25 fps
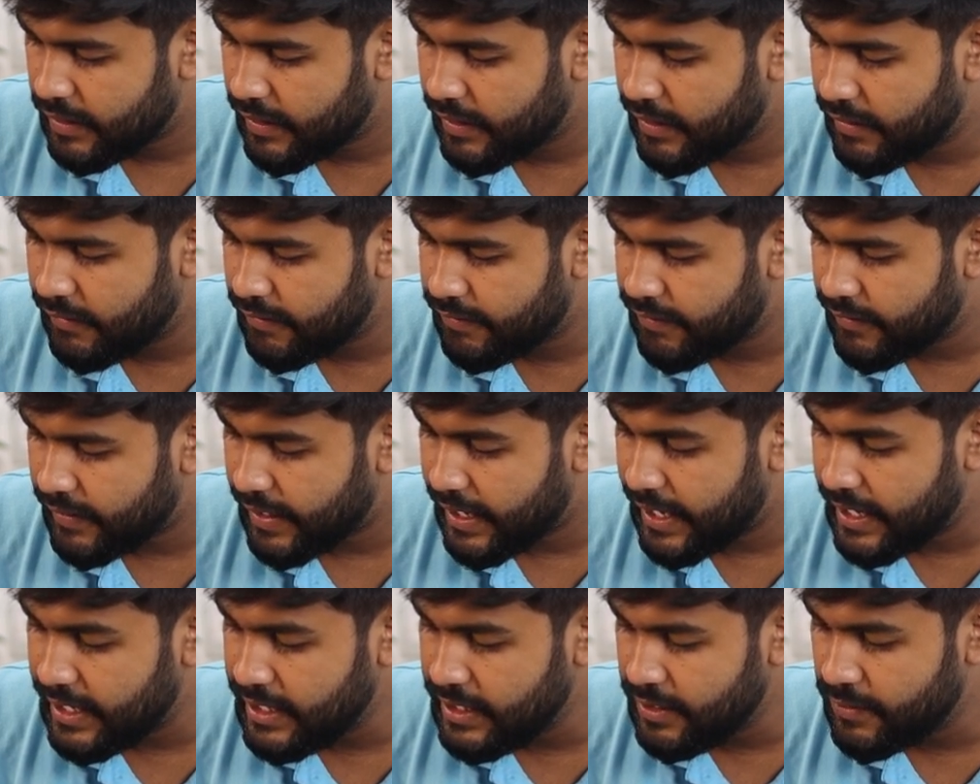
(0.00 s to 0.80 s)
If
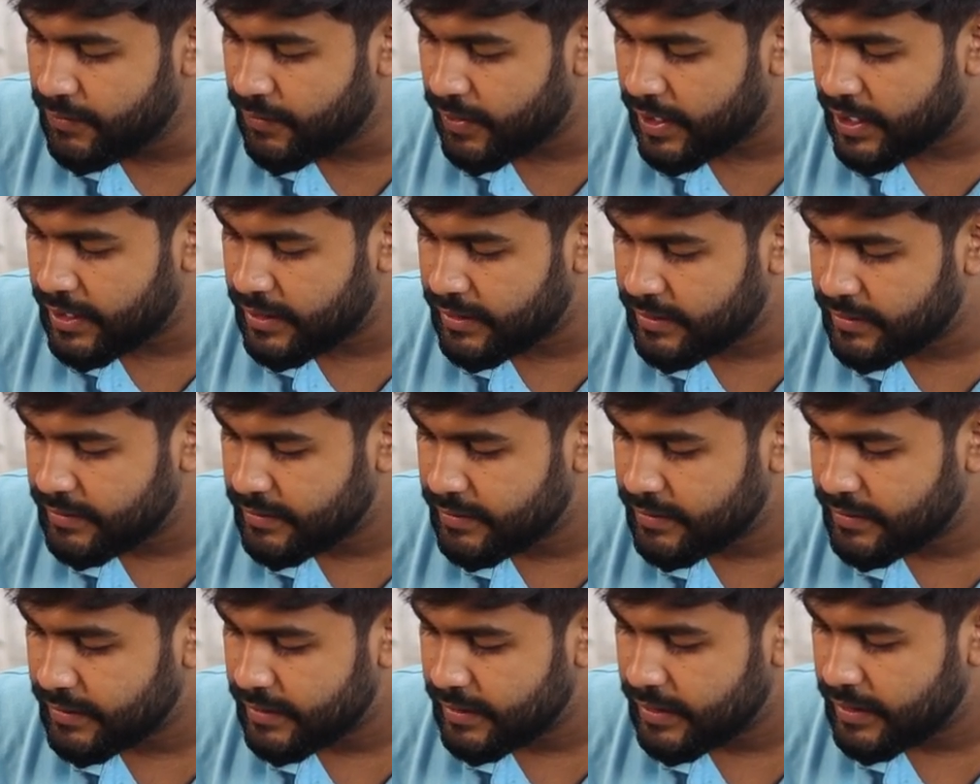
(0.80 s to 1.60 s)
any one
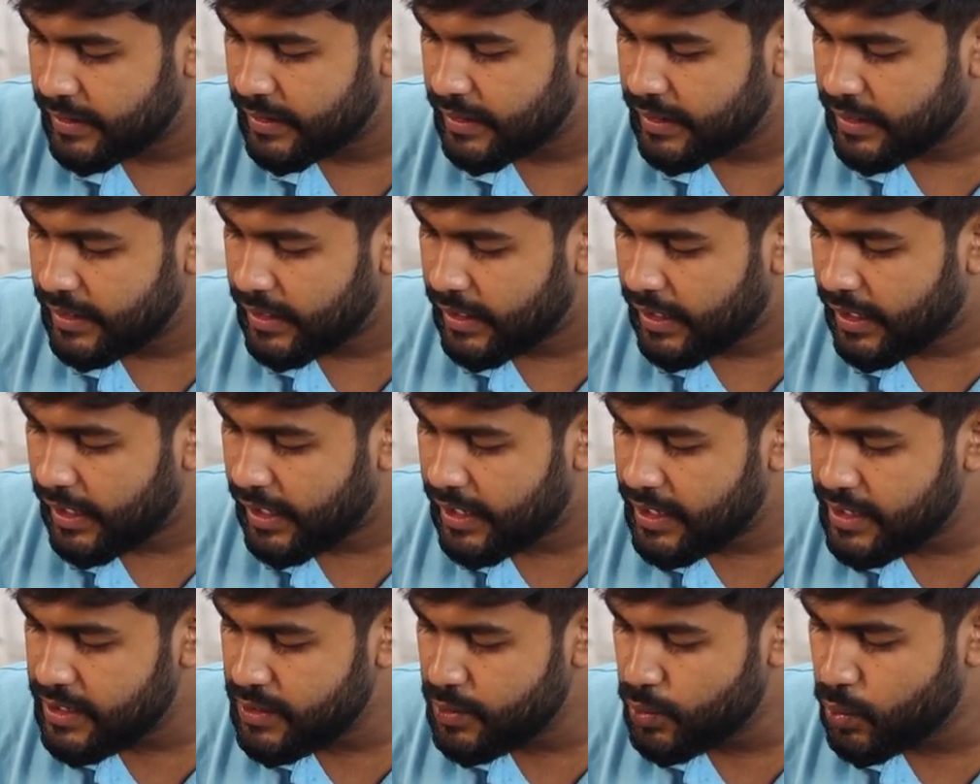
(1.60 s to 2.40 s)

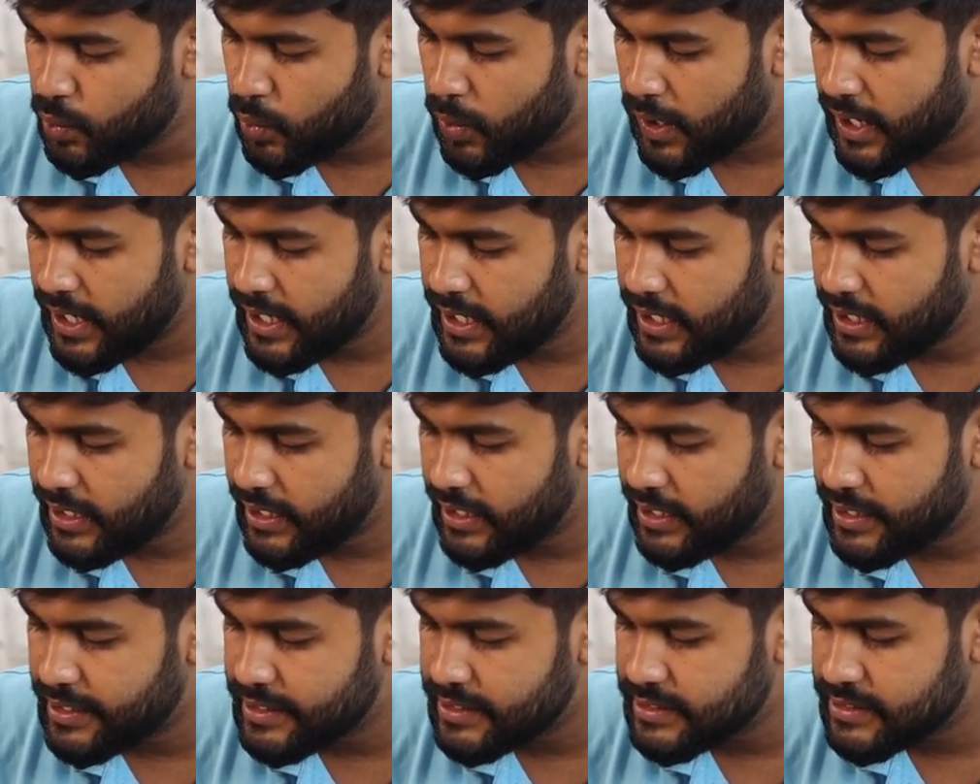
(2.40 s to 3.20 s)

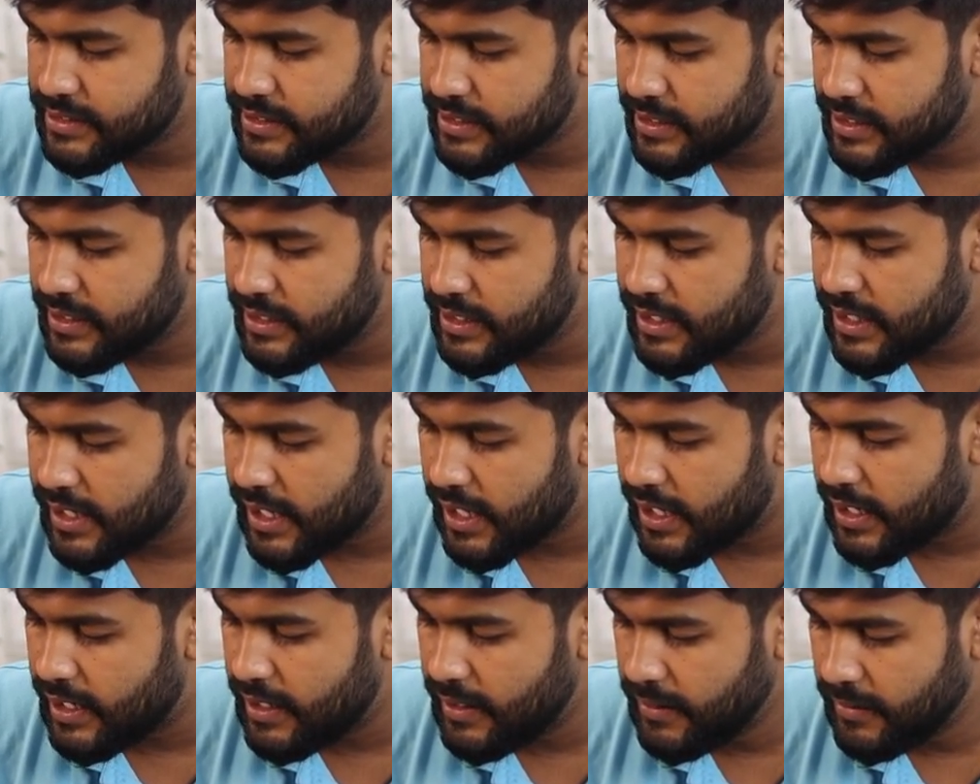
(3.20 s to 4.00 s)
is
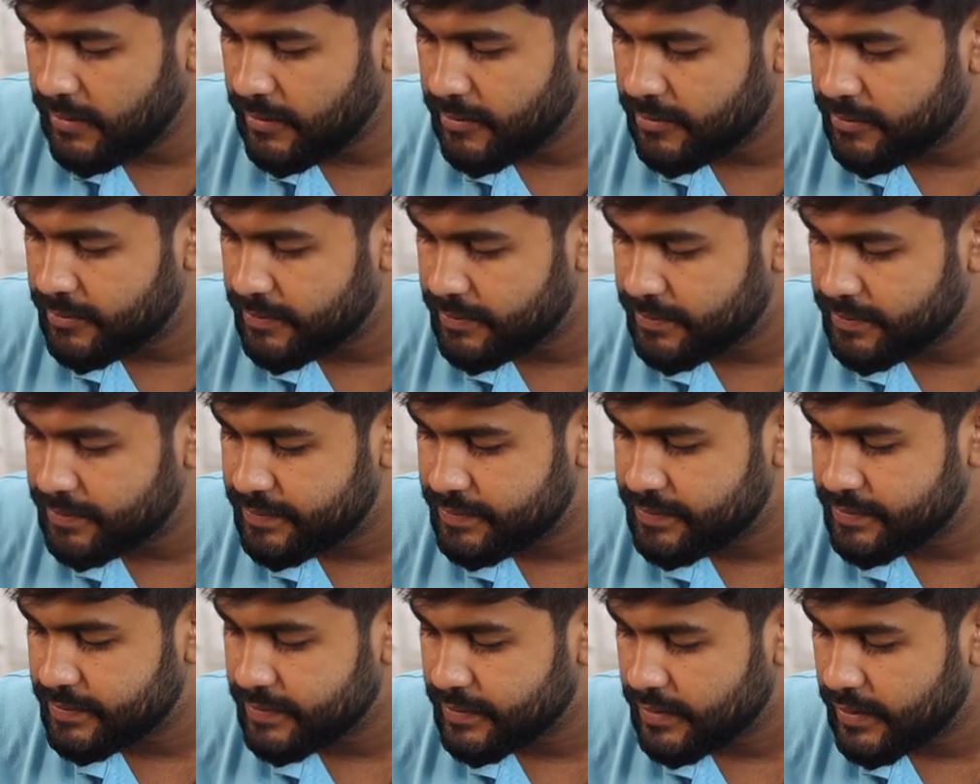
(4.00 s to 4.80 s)
null,
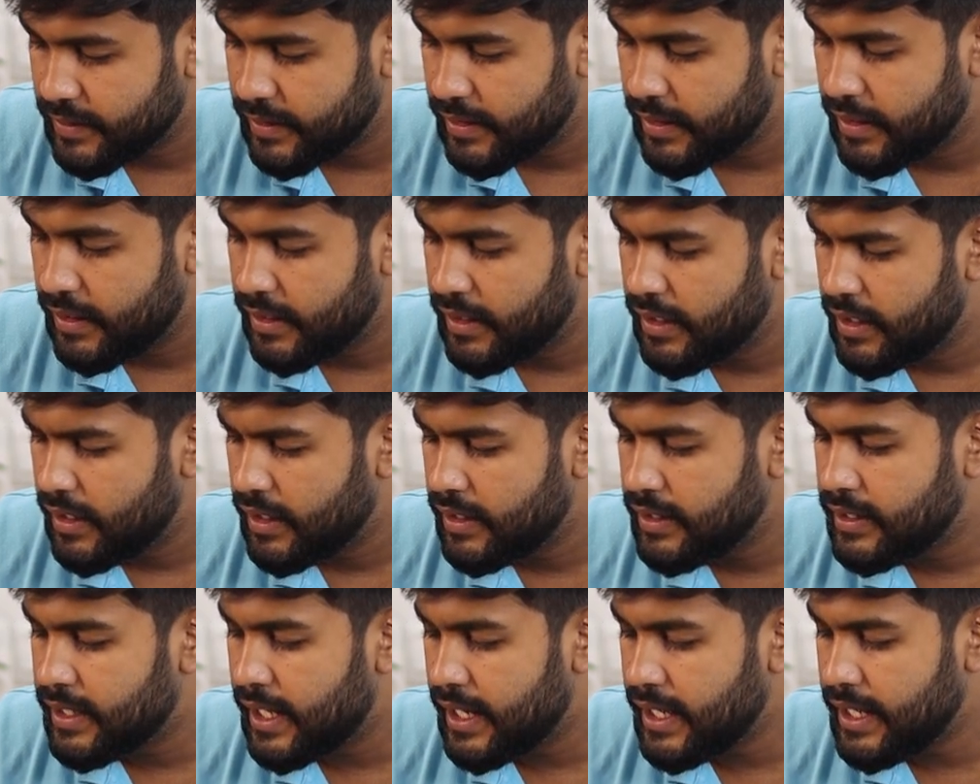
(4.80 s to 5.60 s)

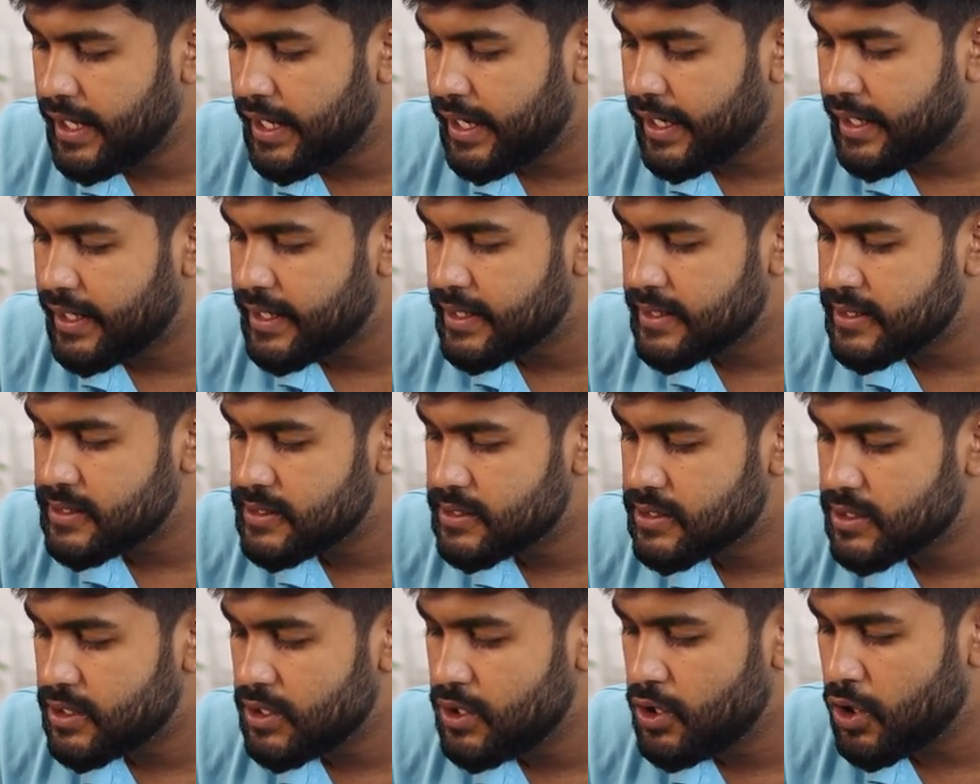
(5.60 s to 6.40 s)
then it
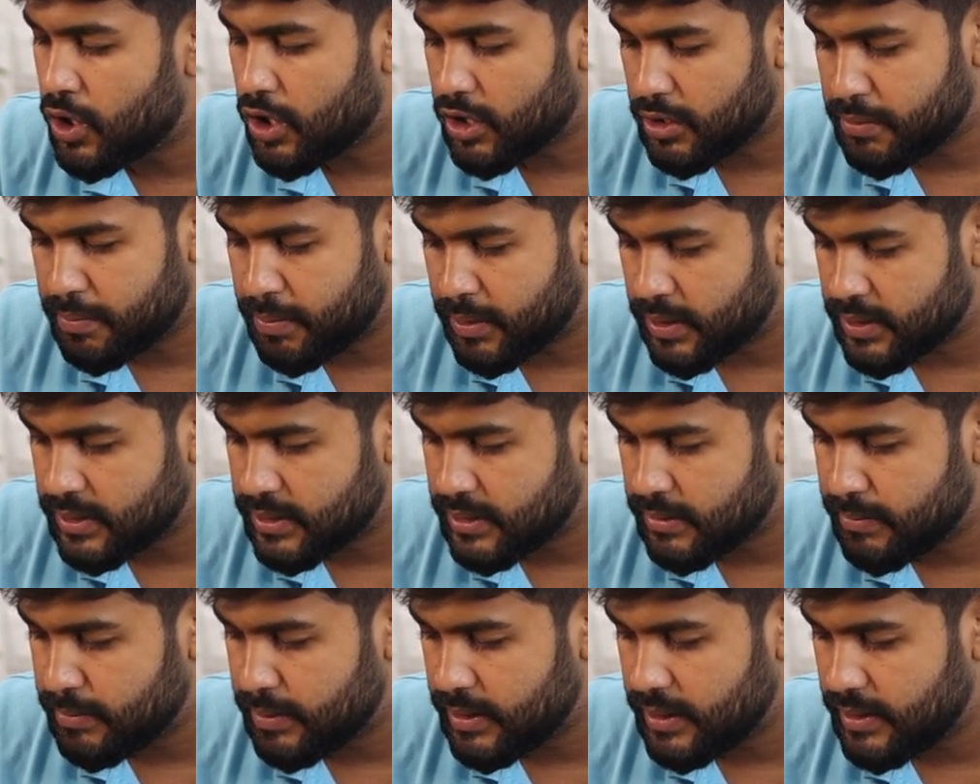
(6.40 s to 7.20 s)
is not
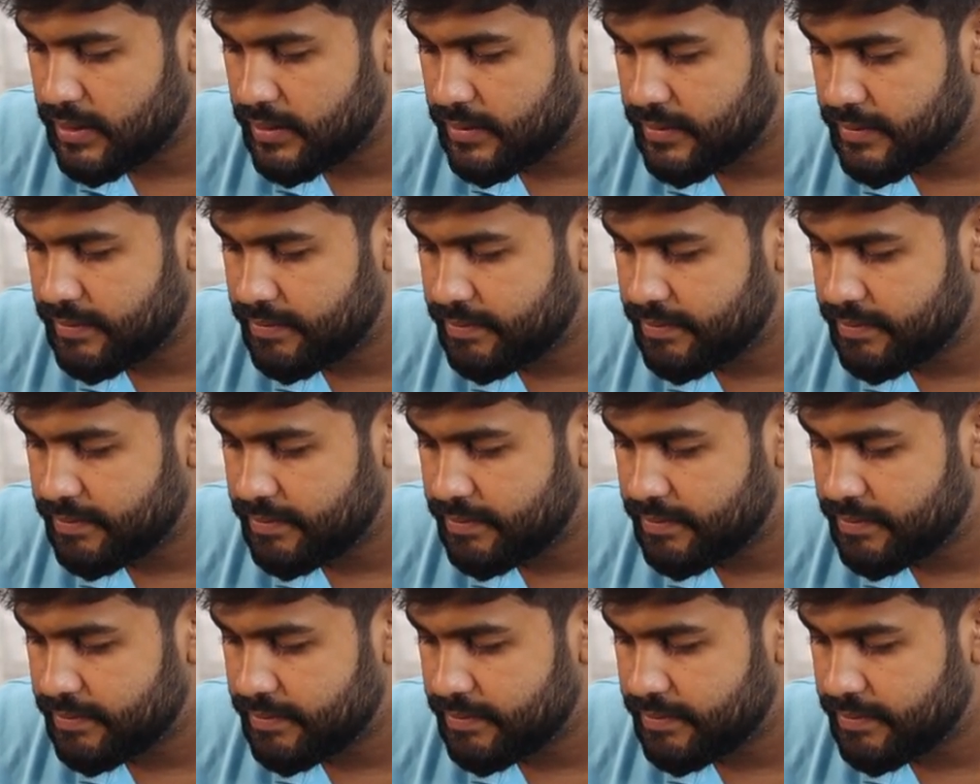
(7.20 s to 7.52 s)
possible.